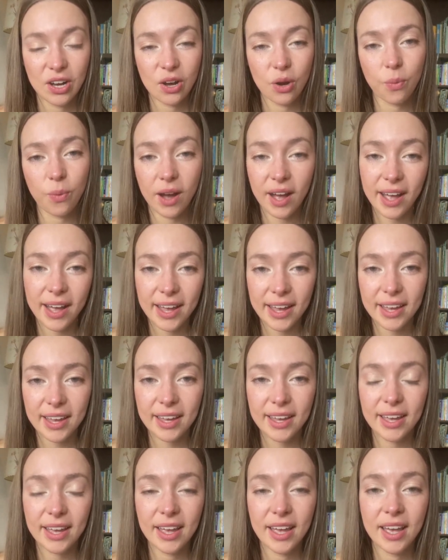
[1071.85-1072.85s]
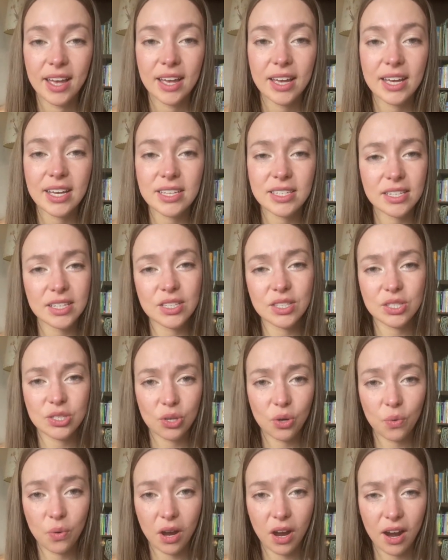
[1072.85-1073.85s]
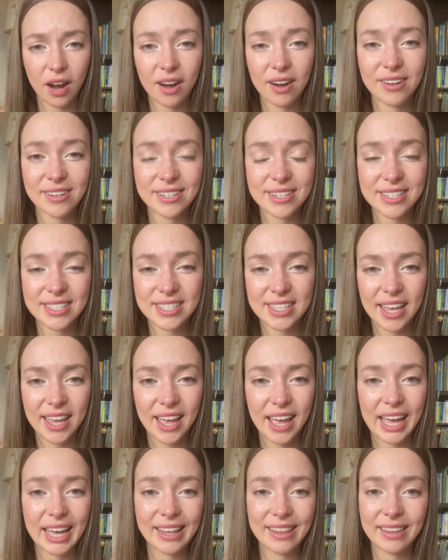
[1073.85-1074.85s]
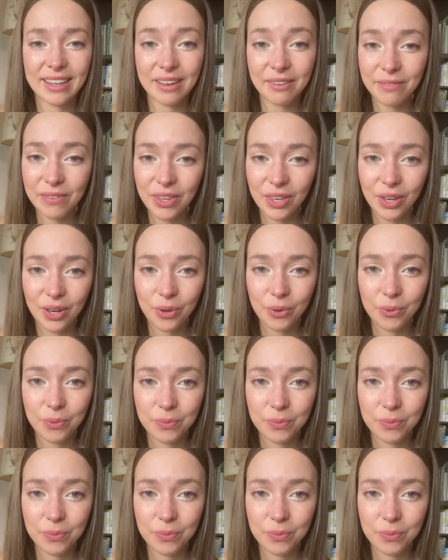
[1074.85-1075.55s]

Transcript: Why is it so hard to say, I love you?